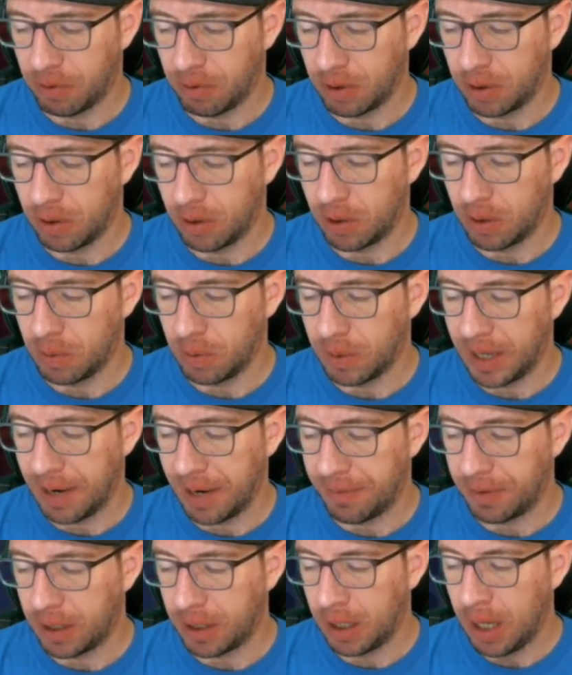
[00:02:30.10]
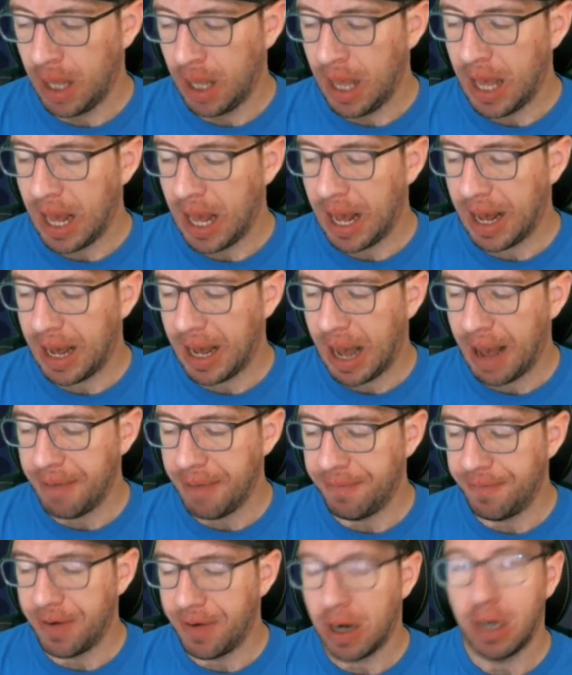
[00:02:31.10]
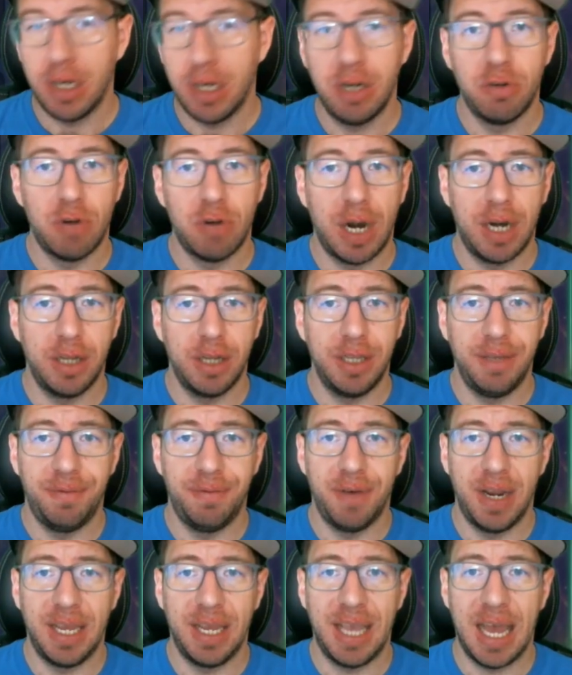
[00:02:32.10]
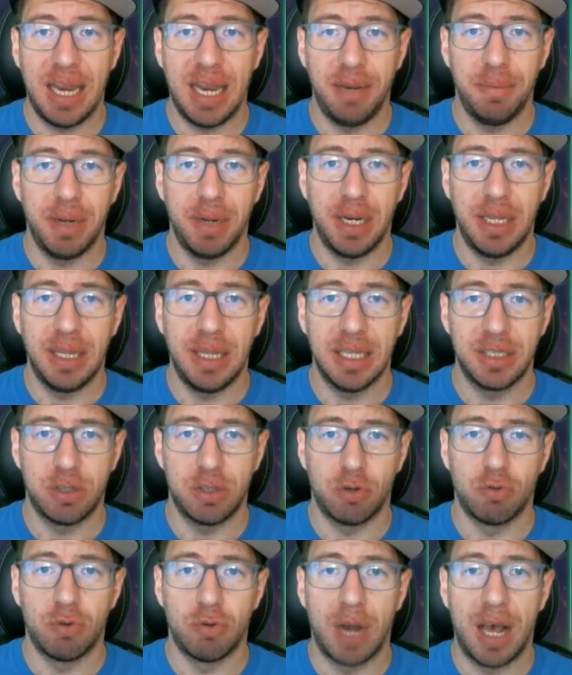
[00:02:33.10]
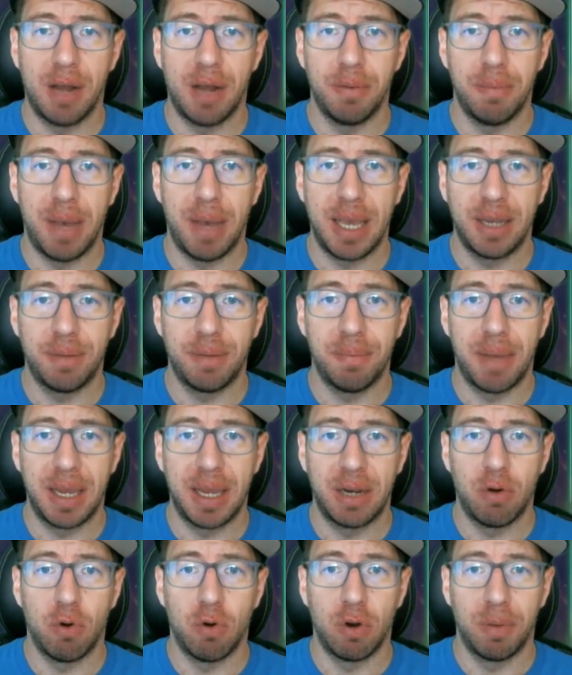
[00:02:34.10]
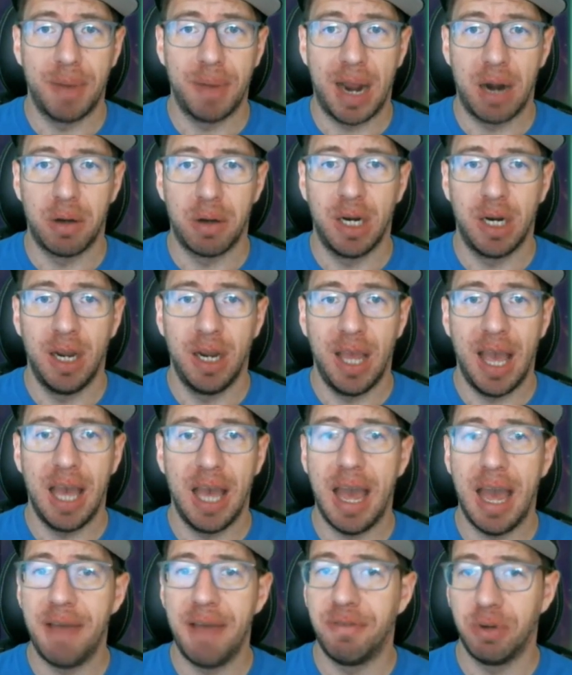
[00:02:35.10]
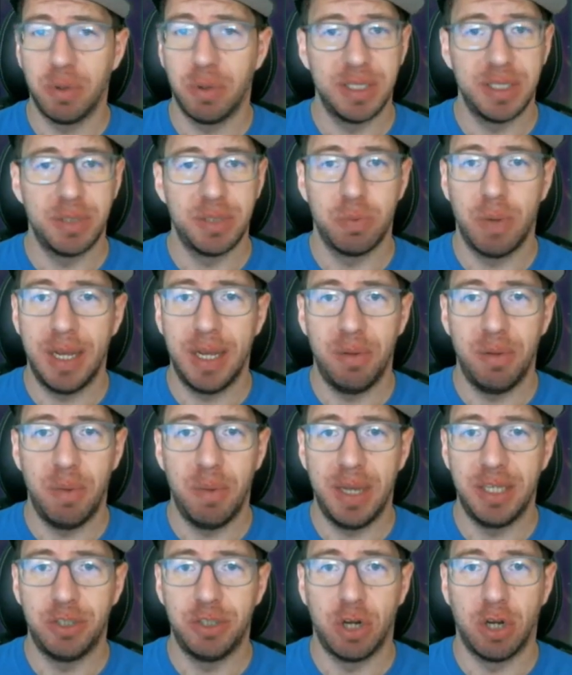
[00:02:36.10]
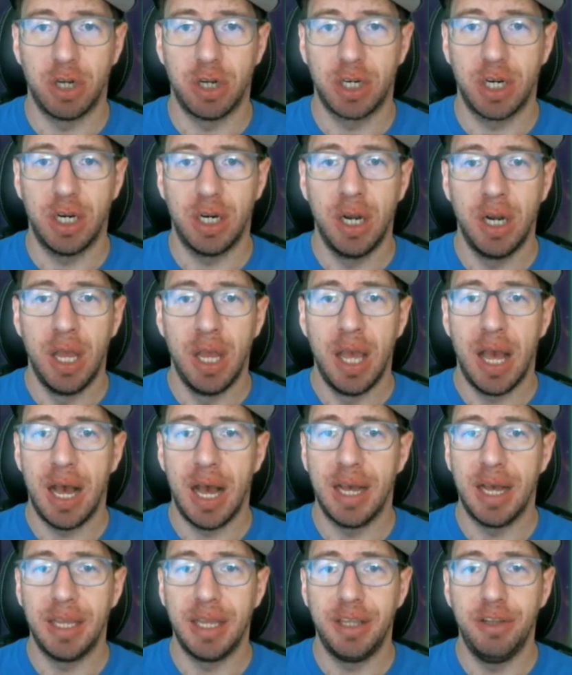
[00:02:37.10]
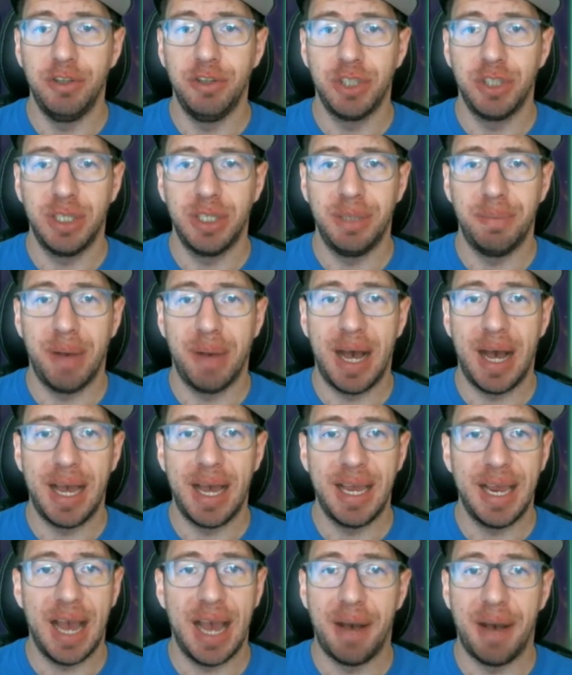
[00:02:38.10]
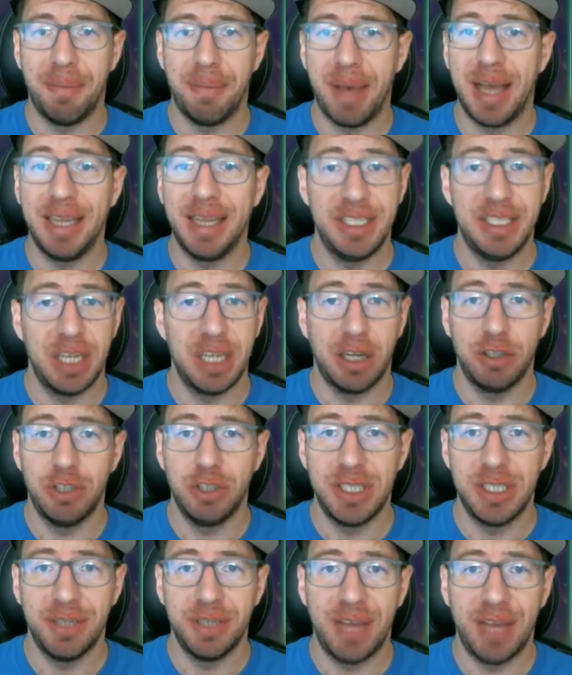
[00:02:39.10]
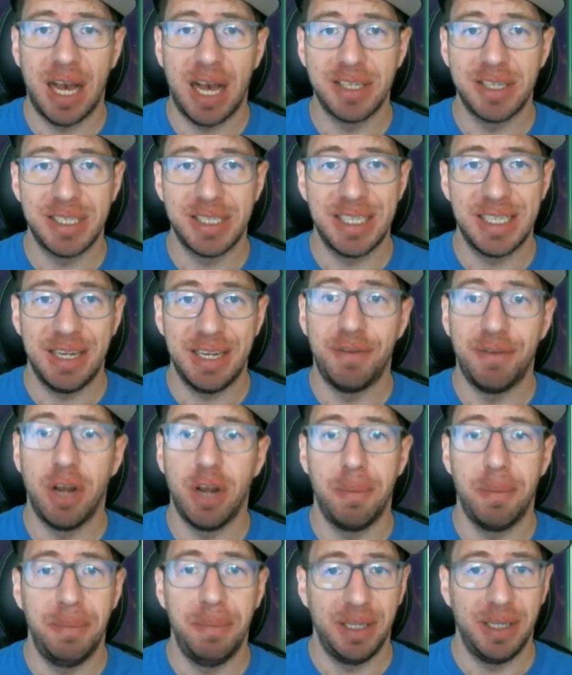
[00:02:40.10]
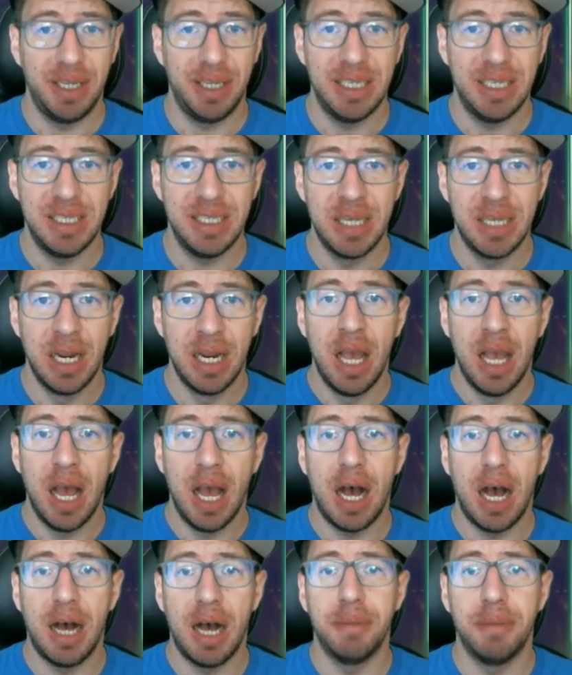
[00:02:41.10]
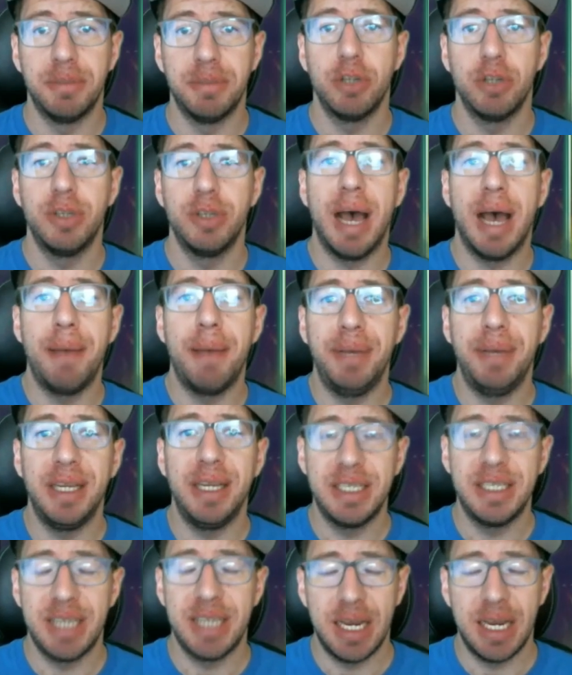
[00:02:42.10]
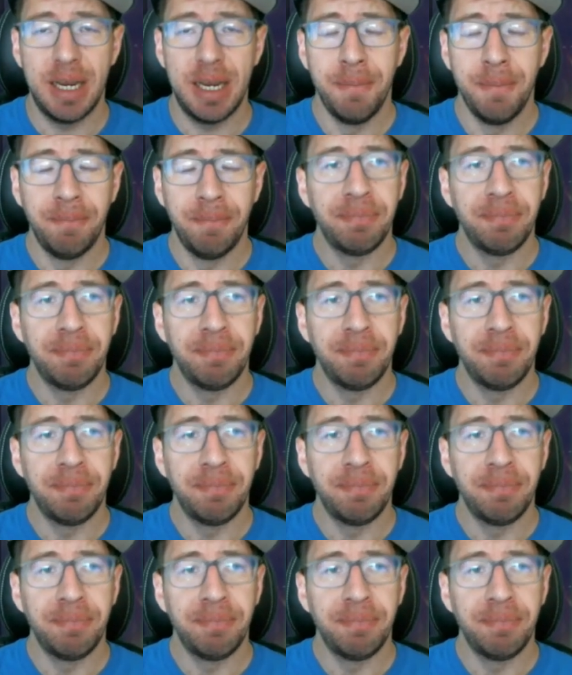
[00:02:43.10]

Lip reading: or whatever, I'm very rarely fighting anybody that's around my core power. Everyone's way stronger, usually by at least hundreds of thousands, if not millions. So that being said,